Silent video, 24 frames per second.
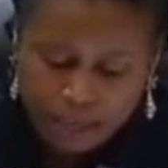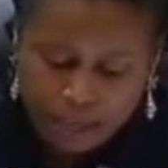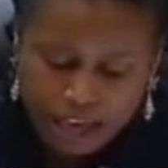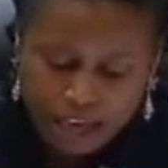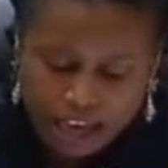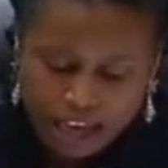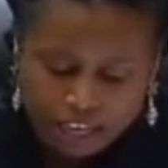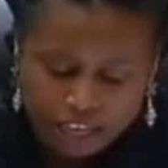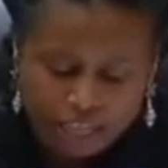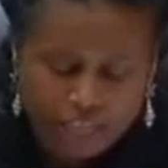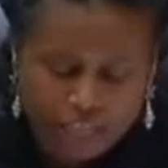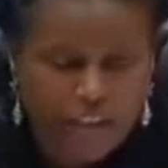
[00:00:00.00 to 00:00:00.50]

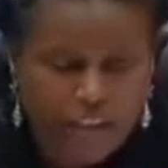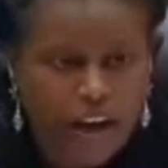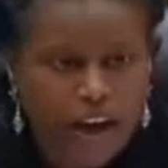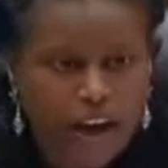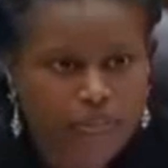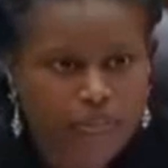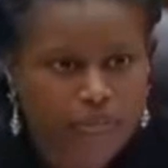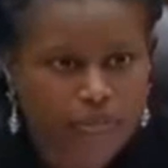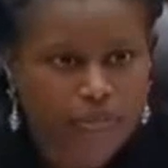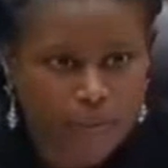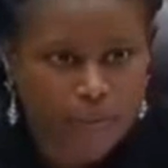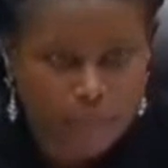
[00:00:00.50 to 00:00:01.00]
I
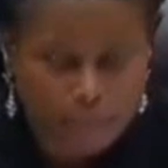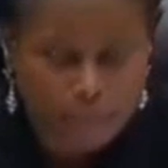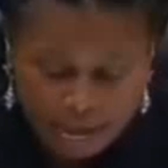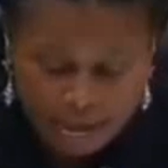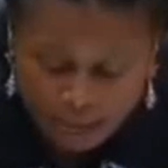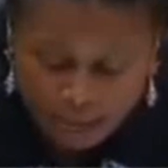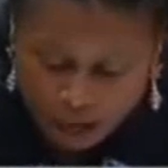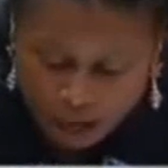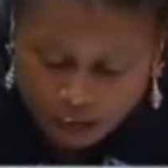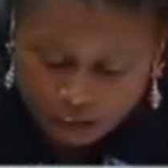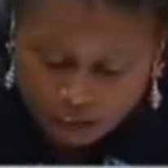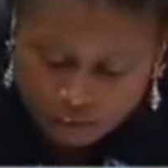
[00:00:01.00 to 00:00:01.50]
thought that
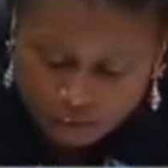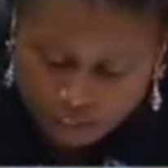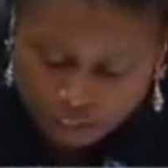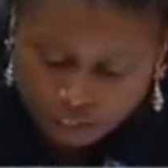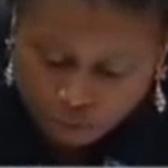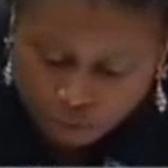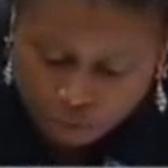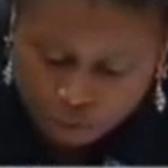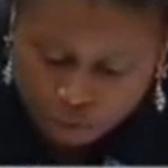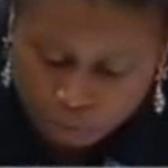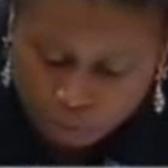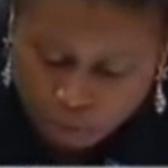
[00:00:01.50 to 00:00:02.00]
my
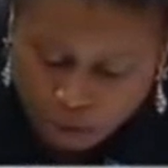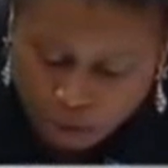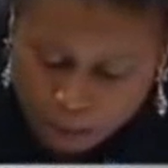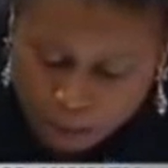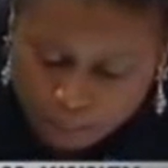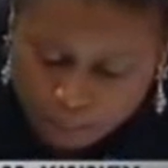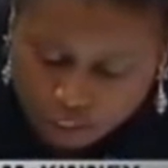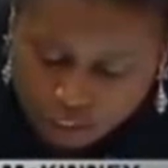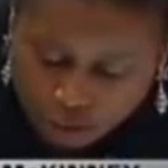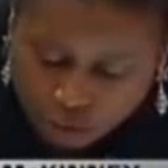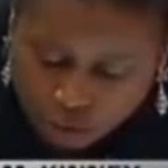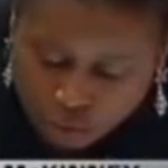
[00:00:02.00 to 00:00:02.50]
office was
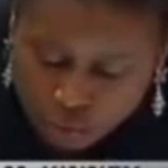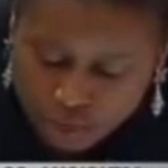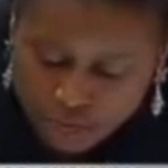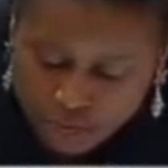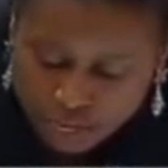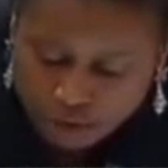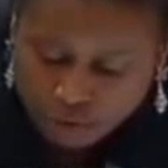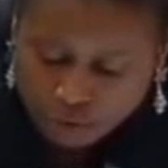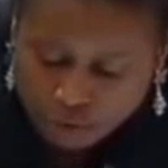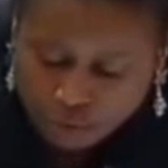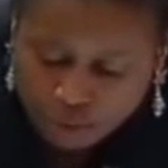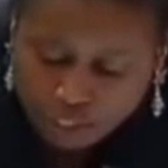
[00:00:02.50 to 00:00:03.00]
promised a
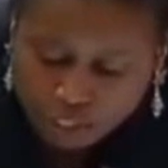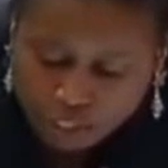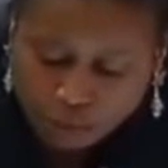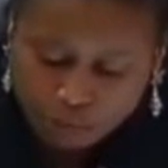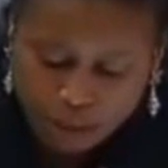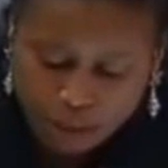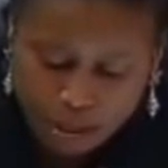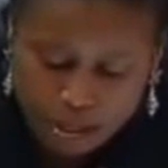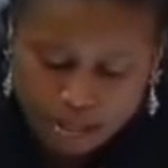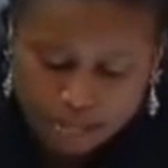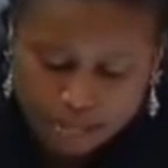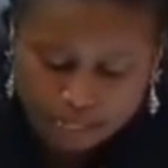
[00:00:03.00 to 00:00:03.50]
written
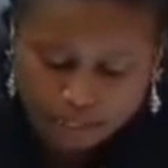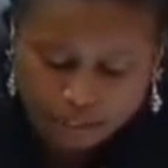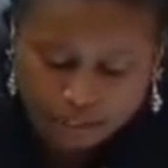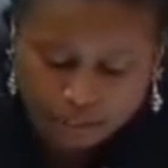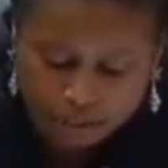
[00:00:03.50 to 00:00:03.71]
response